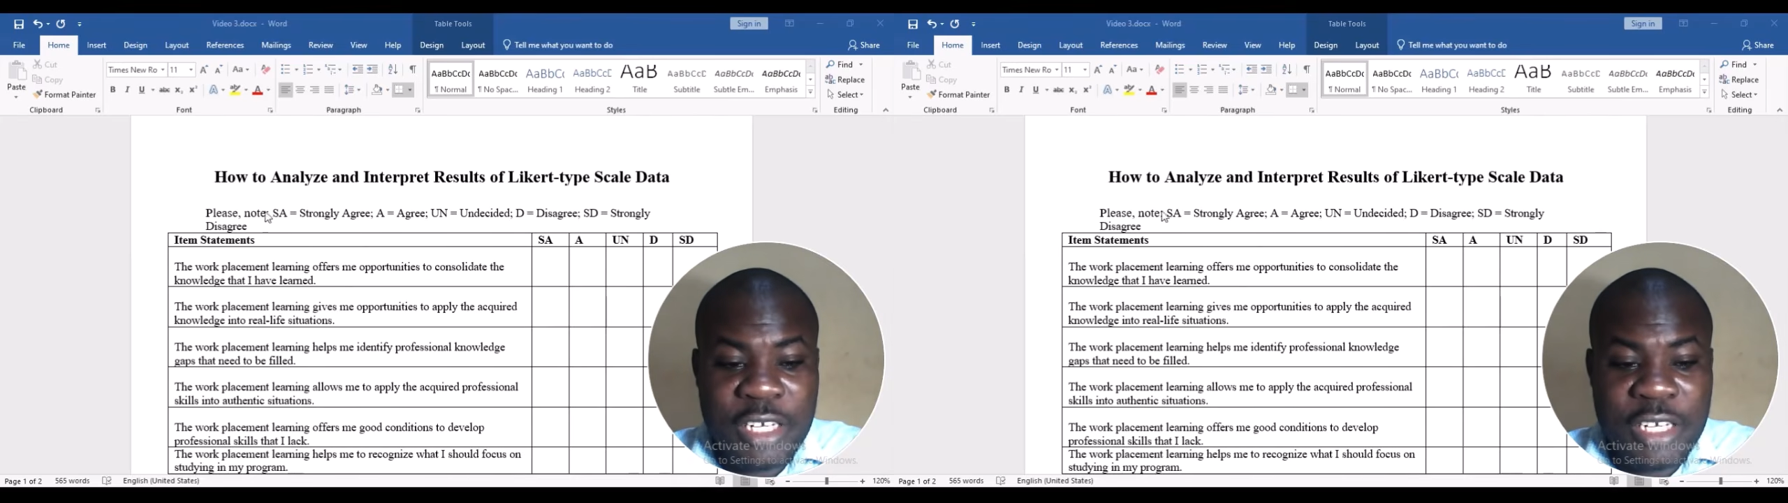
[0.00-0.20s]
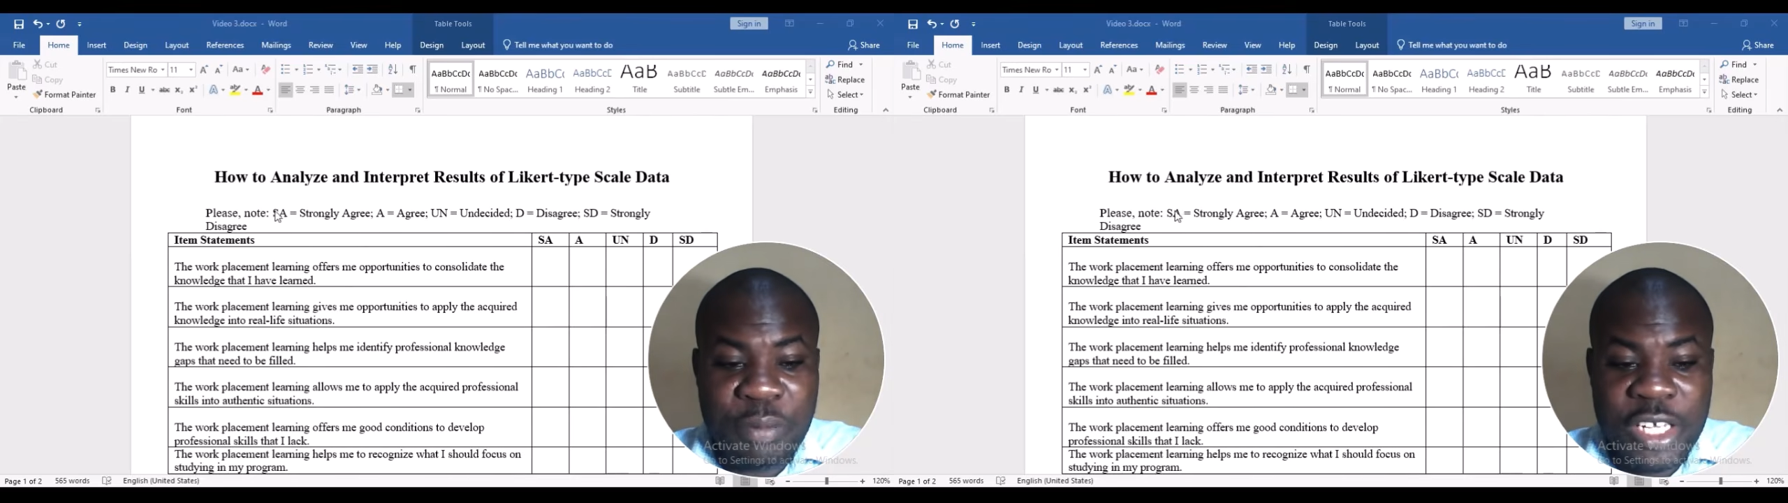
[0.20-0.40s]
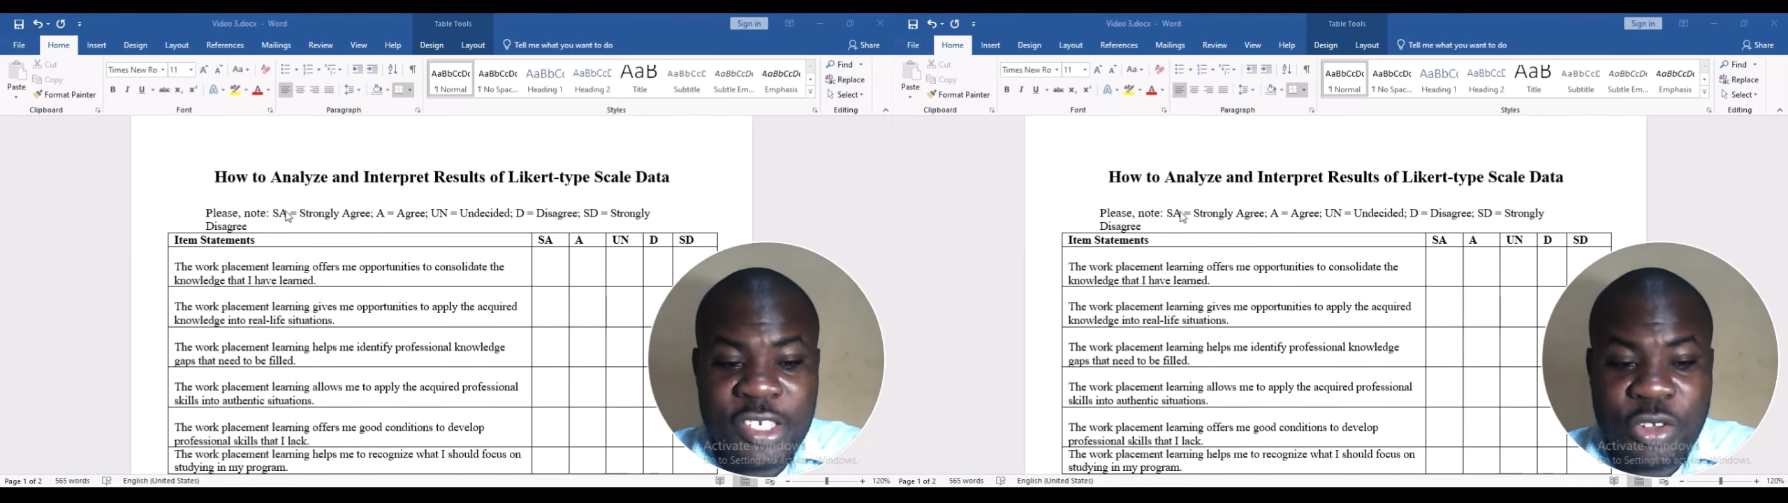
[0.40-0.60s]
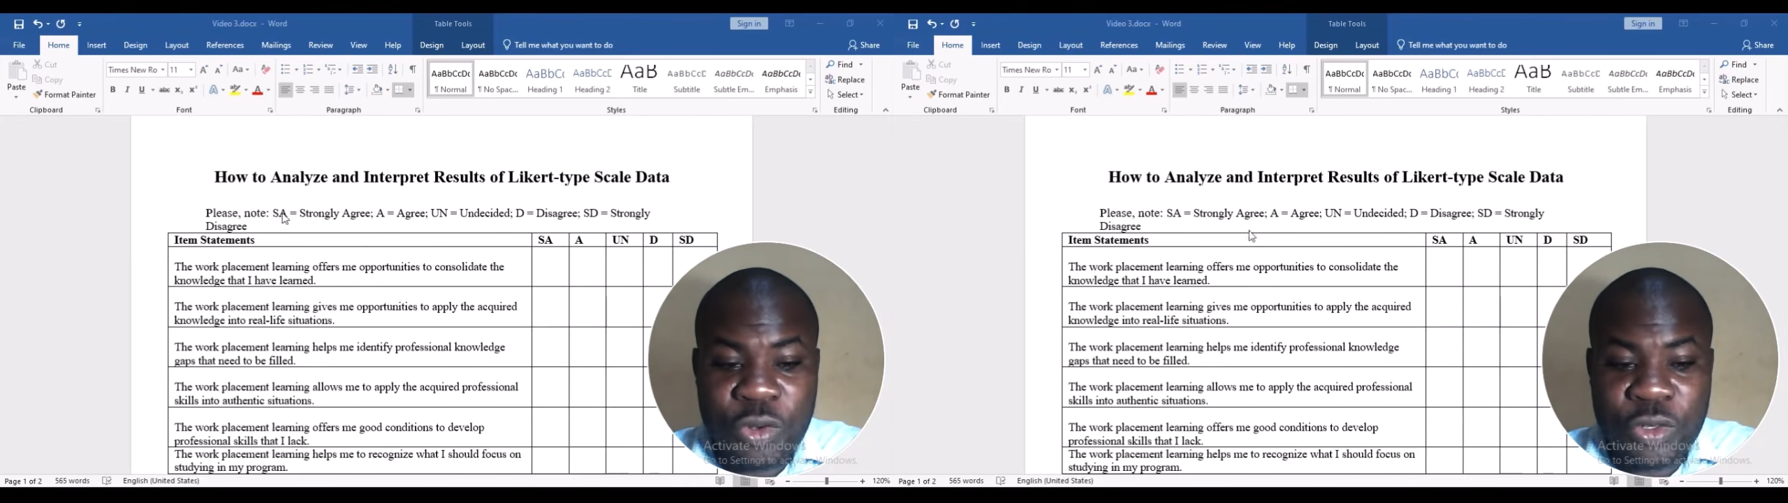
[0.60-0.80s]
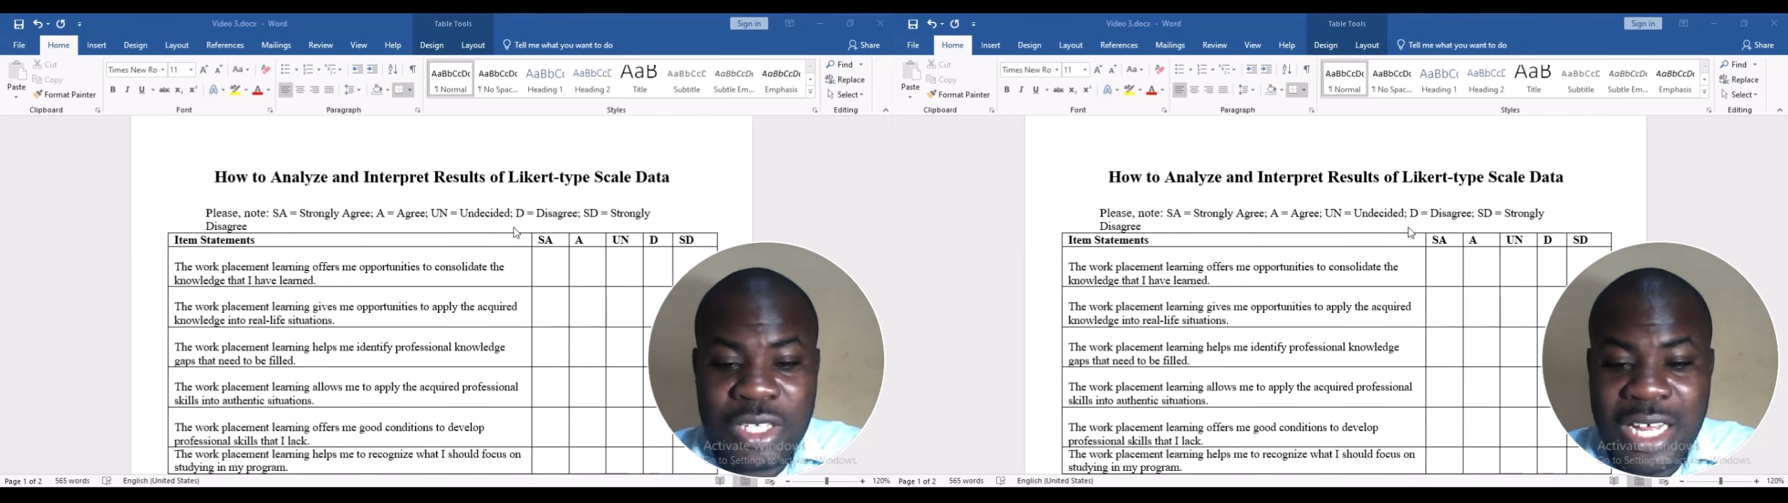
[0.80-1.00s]
please
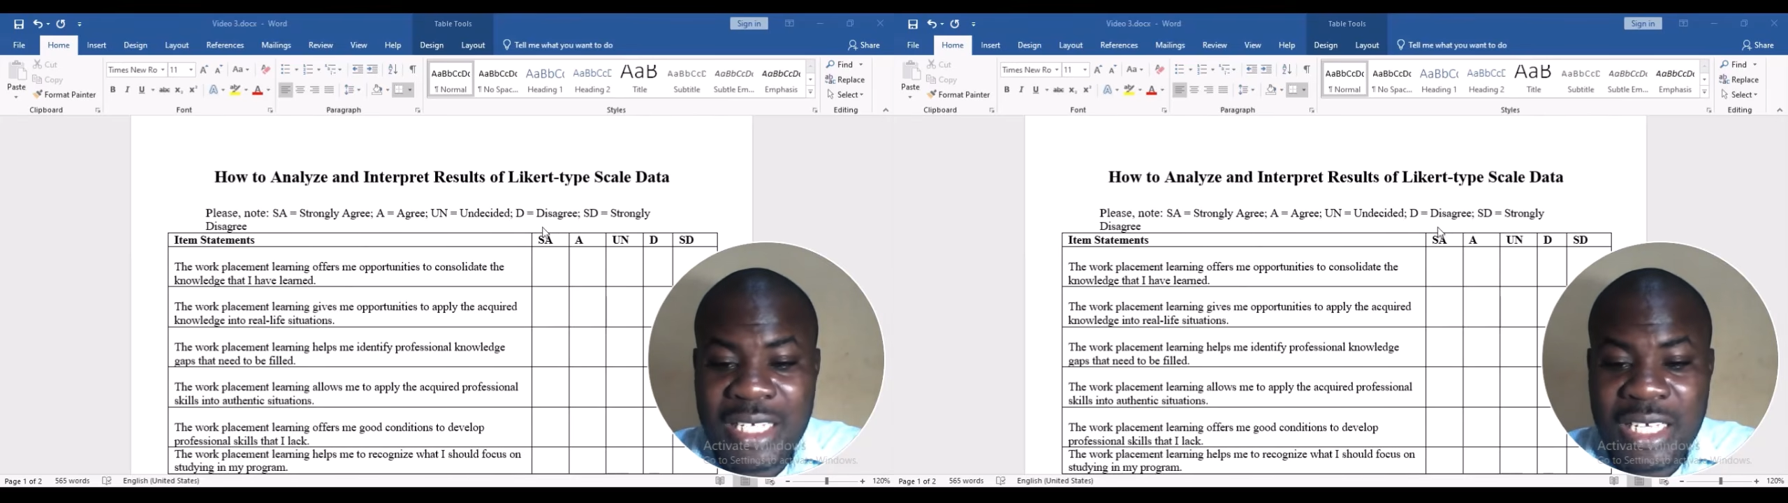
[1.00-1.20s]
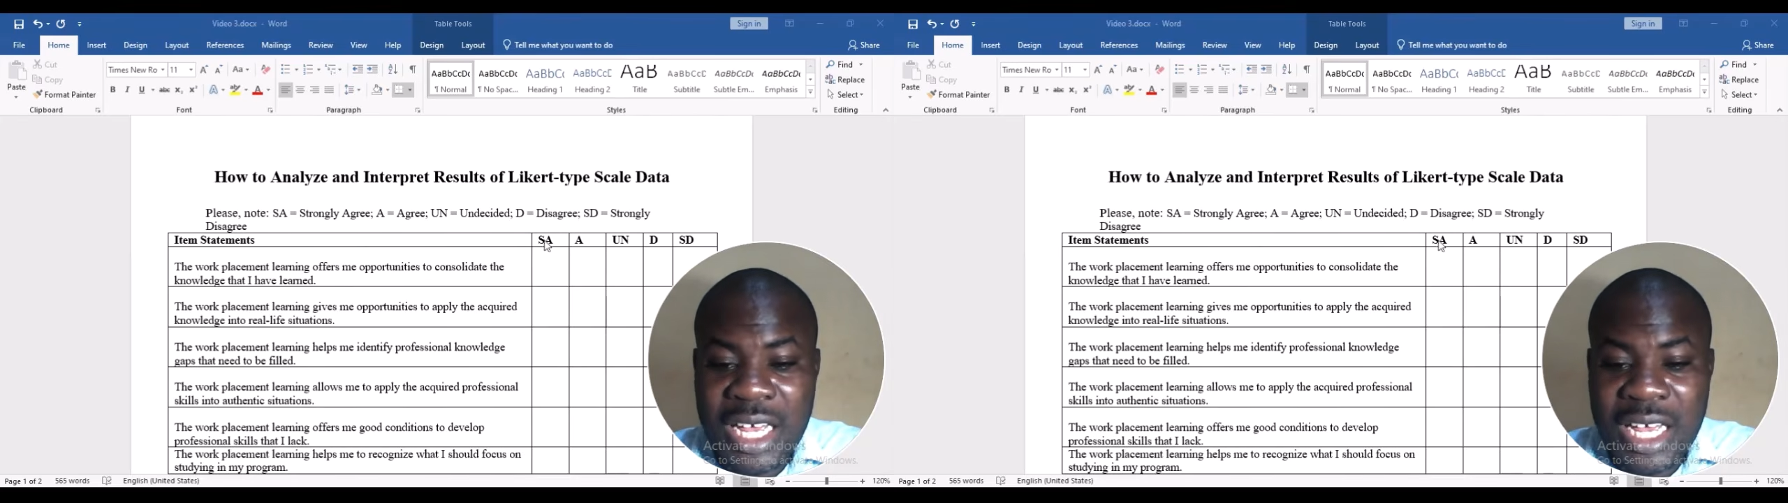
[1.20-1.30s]
note that the